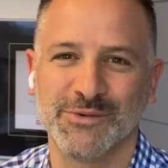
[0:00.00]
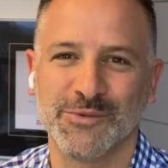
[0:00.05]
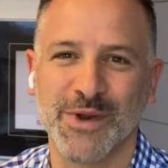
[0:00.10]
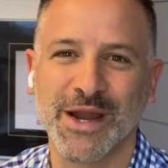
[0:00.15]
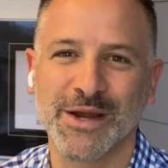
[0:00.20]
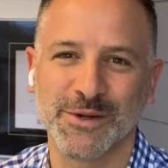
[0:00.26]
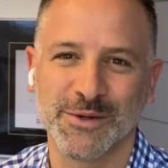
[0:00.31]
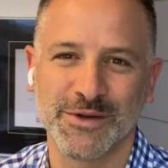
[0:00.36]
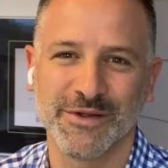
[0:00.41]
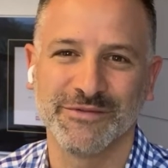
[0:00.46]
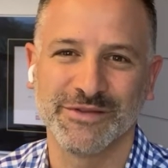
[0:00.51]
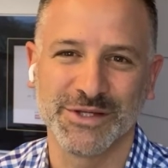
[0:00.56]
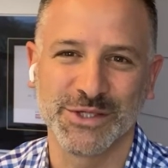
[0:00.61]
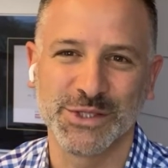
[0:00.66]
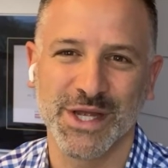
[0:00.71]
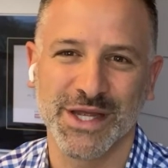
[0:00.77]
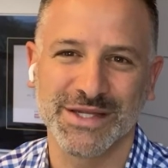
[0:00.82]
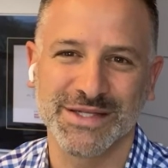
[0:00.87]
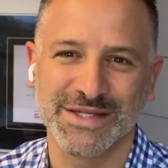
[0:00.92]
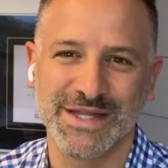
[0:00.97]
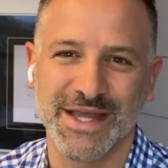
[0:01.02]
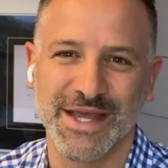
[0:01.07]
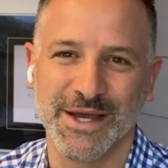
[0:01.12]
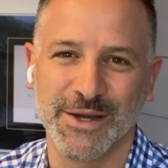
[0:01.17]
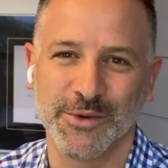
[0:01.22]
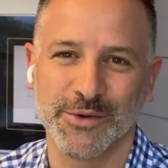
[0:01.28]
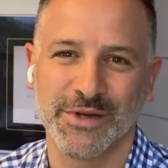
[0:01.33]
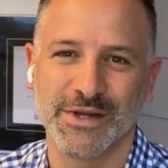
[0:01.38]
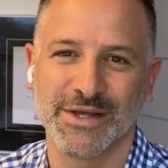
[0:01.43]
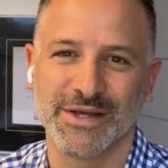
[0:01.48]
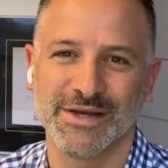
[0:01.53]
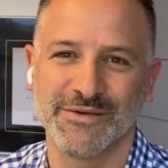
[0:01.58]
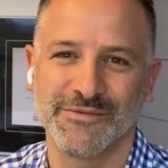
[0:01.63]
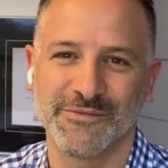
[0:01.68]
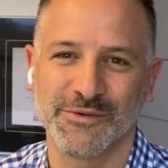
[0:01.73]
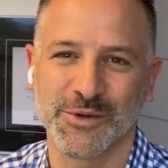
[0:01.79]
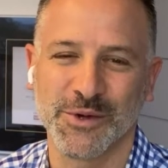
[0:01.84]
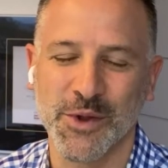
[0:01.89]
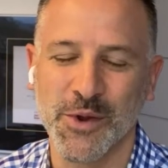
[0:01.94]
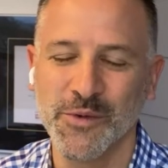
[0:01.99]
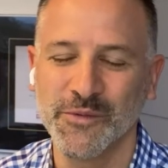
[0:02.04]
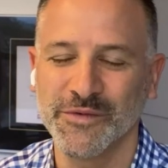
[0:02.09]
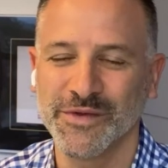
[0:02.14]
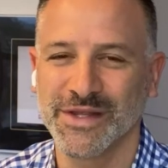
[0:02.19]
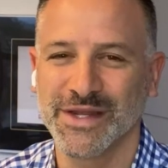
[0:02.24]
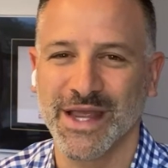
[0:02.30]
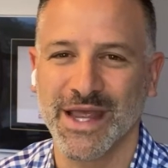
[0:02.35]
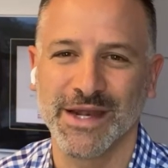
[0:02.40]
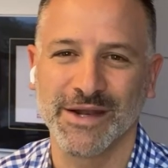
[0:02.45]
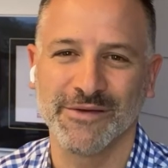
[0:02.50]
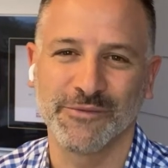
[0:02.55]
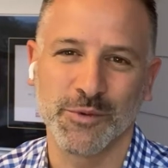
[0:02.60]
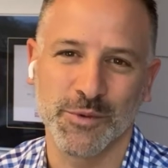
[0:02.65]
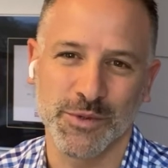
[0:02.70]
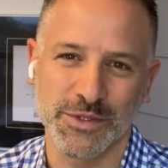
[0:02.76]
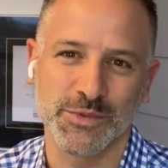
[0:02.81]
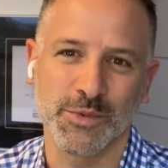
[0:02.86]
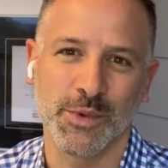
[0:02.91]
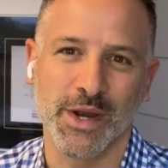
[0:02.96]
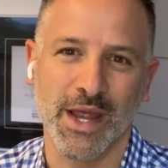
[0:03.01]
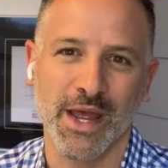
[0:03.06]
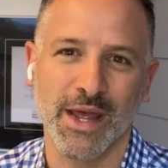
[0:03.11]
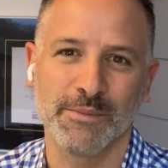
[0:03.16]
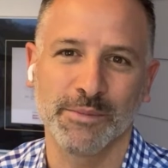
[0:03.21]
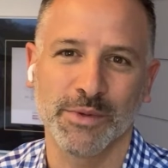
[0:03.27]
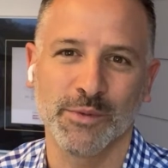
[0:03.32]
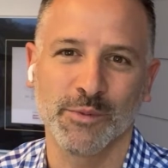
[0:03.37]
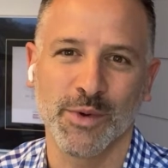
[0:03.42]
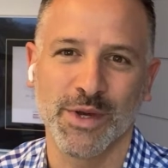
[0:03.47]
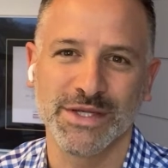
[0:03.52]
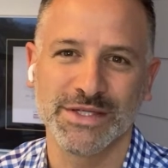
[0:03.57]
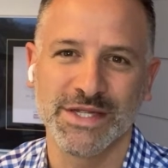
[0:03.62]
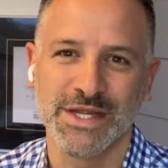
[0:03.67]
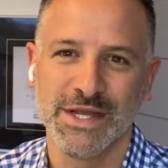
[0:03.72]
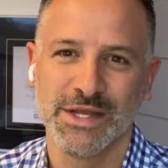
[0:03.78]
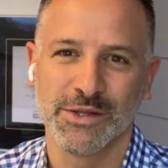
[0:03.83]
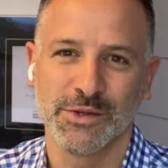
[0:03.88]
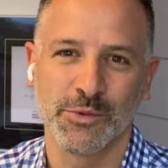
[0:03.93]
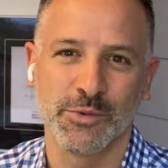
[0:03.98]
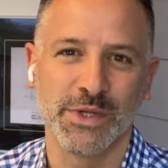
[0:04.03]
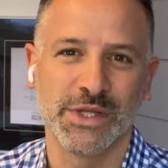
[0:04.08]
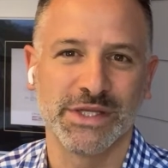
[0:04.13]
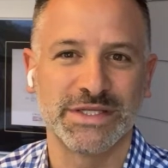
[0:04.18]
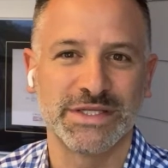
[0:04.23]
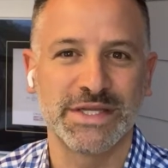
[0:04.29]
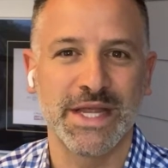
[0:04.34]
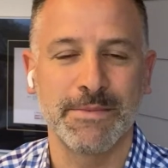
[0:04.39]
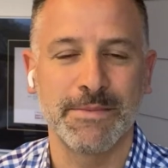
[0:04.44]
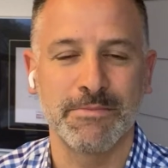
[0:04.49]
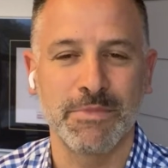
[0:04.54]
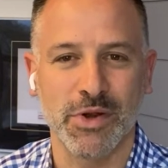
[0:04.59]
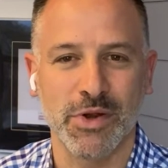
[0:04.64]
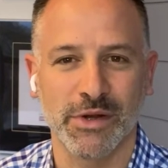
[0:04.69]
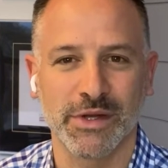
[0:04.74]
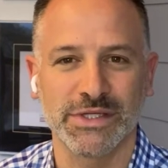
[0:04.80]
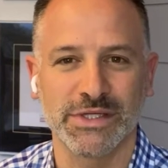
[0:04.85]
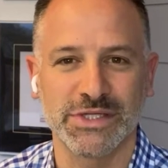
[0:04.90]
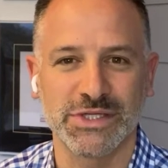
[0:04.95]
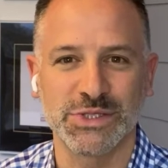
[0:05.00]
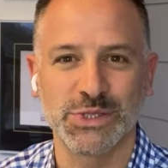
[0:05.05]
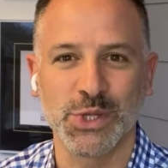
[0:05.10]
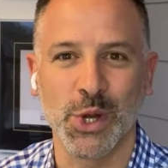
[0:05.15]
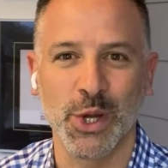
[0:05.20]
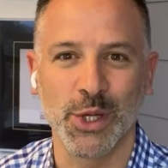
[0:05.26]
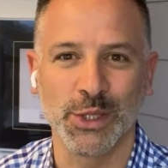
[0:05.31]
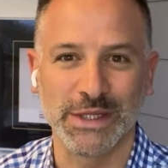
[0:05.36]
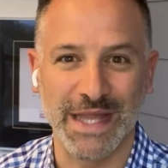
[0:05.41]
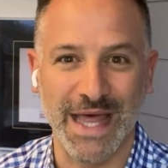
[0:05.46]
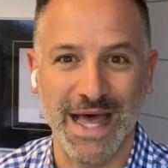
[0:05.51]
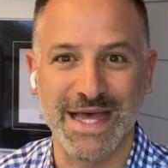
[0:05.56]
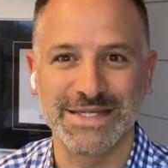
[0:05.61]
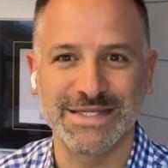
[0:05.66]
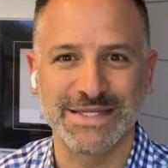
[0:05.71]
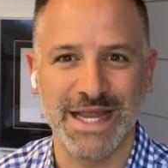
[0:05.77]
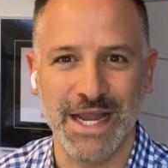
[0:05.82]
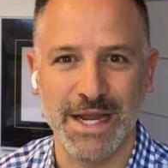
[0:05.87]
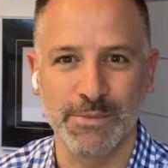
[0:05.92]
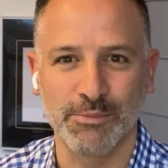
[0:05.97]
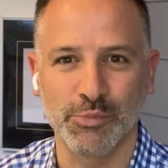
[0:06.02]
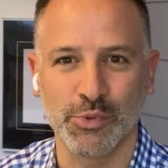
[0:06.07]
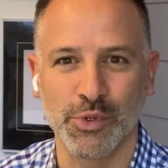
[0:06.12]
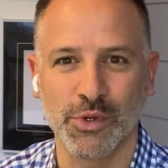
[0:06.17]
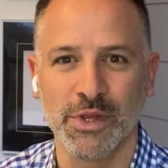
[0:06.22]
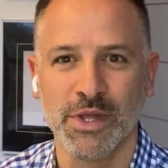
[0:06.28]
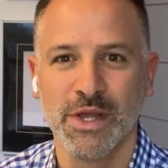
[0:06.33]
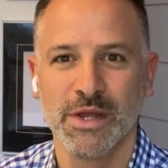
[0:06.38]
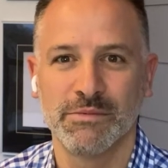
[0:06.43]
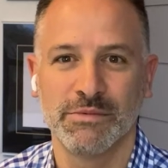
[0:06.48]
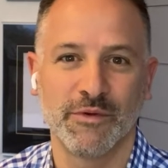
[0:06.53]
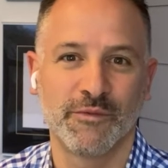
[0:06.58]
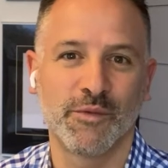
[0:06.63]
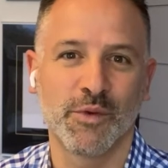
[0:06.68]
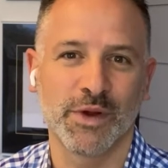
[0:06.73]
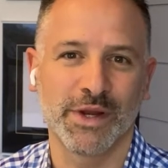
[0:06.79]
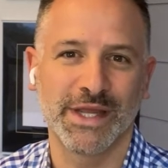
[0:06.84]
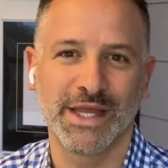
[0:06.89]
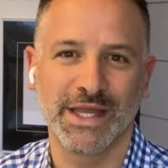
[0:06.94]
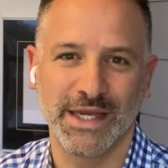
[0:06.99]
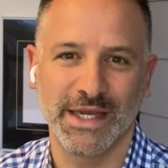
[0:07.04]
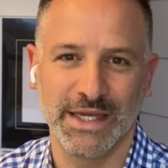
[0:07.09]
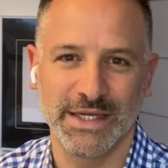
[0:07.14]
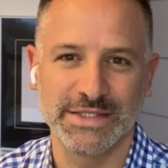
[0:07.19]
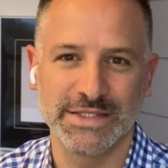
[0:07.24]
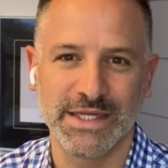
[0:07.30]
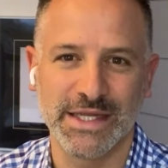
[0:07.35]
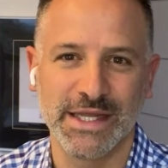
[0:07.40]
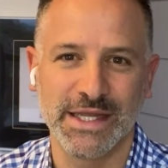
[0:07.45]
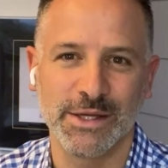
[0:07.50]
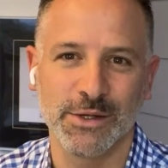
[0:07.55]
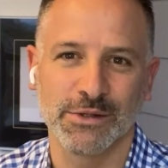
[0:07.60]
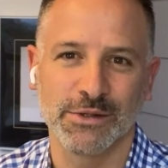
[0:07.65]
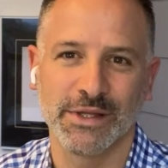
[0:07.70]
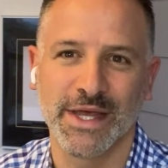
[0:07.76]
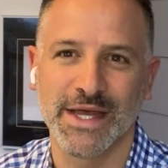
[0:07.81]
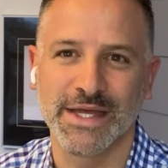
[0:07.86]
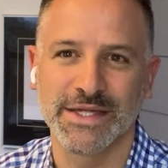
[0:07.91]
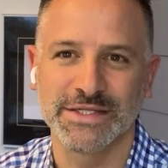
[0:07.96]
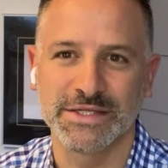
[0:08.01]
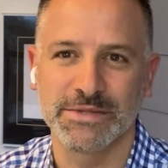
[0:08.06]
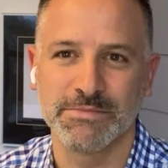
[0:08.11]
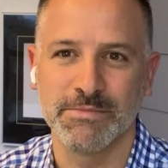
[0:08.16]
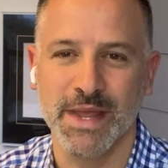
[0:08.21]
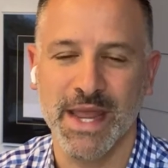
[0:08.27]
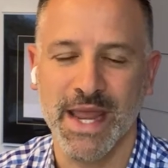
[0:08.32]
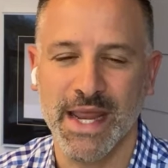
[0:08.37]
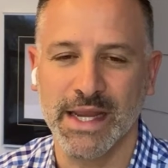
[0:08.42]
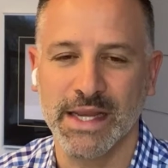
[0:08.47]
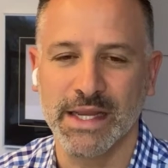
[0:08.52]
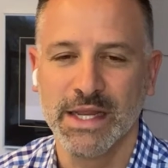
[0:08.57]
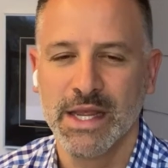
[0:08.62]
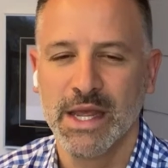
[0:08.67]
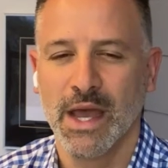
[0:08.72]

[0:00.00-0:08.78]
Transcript: record of the shutdown uh, for COVID and of course what happened was the real estate market stalled last April before kicking into gear last May.